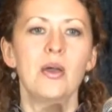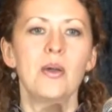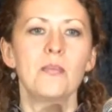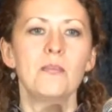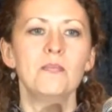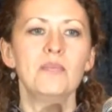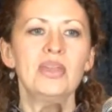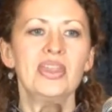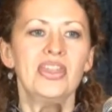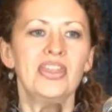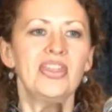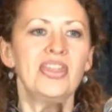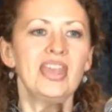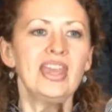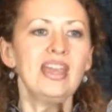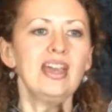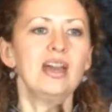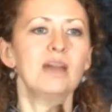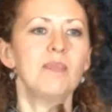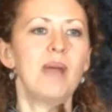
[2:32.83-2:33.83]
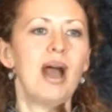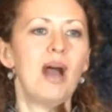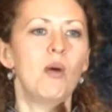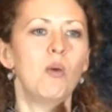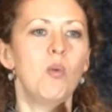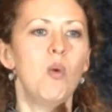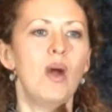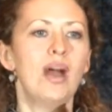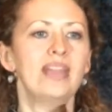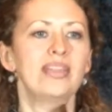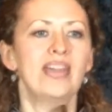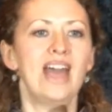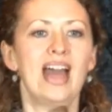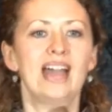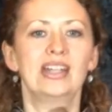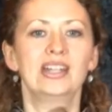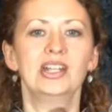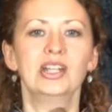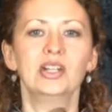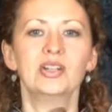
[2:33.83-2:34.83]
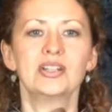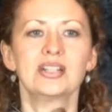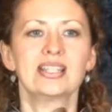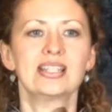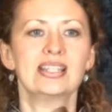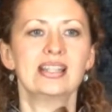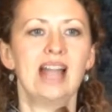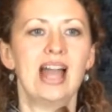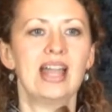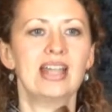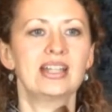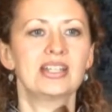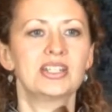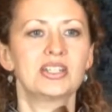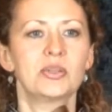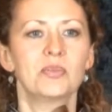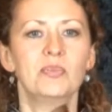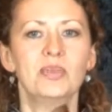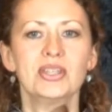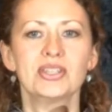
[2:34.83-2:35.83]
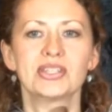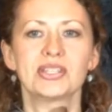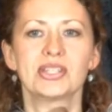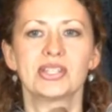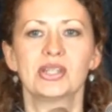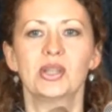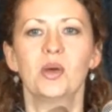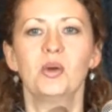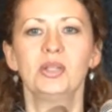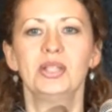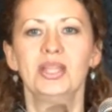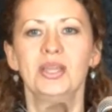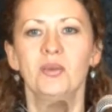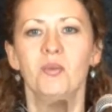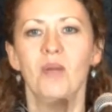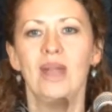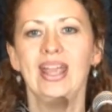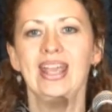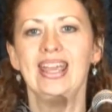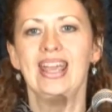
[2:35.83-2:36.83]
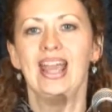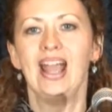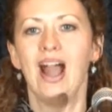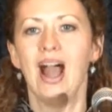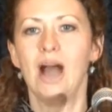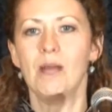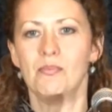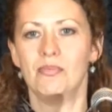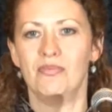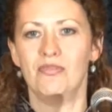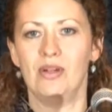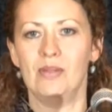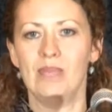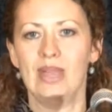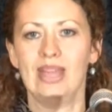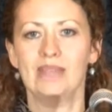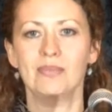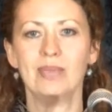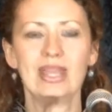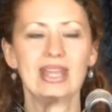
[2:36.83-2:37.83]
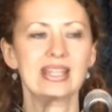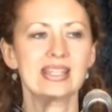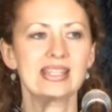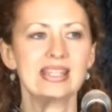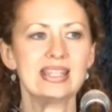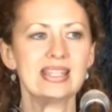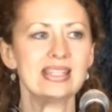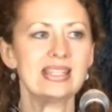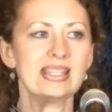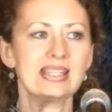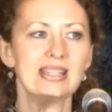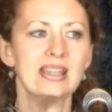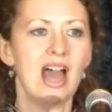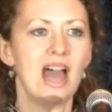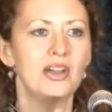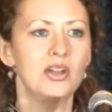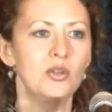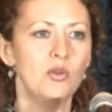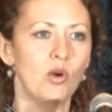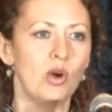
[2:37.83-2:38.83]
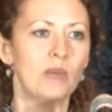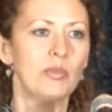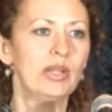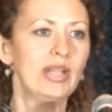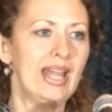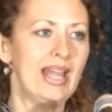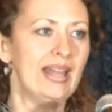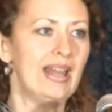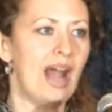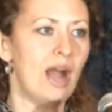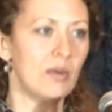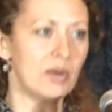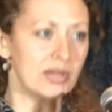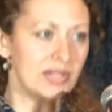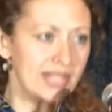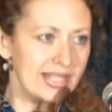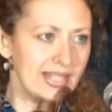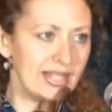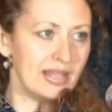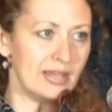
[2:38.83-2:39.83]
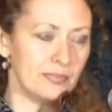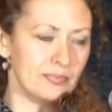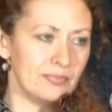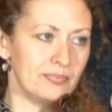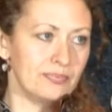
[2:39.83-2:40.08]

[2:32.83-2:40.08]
But think about what that looks like to be slowly waking up from it, because this is not a normal eight hour sleep.